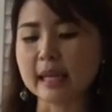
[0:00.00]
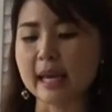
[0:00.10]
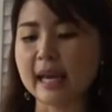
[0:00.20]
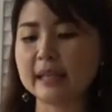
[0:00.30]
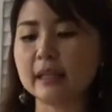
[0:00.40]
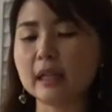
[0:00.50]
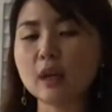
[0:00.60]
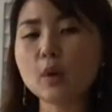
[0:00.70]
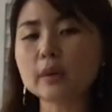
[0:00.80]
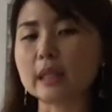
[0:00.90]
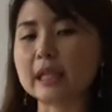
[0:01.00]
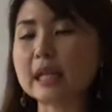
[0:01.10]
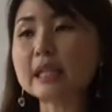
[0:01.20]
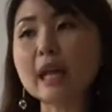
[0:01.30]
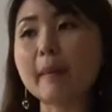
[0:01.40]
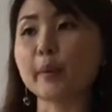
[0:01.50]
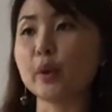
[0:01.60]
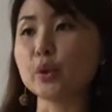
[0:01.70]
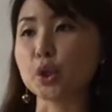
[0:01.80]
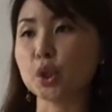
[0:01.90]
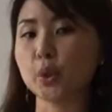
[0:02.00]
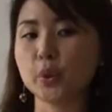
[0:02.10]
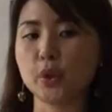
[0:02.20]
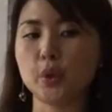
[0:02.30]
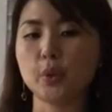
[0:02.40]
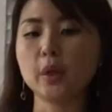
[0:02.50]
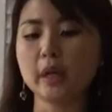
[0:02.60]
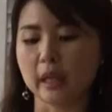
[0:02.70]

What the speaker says: And another type I'm going to show you,